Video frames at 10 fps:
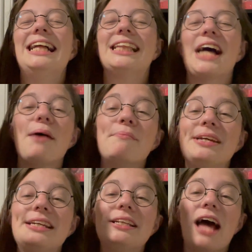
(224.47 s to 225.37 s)
let
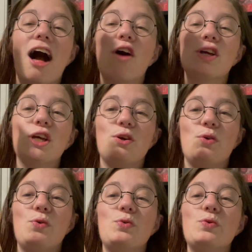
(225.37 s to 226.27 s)
me tell
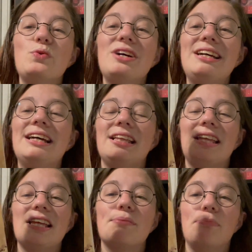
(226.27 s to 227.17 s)
you,
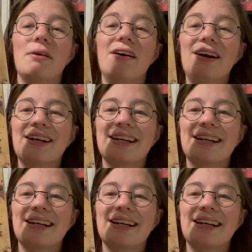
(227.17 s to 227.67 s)
this book,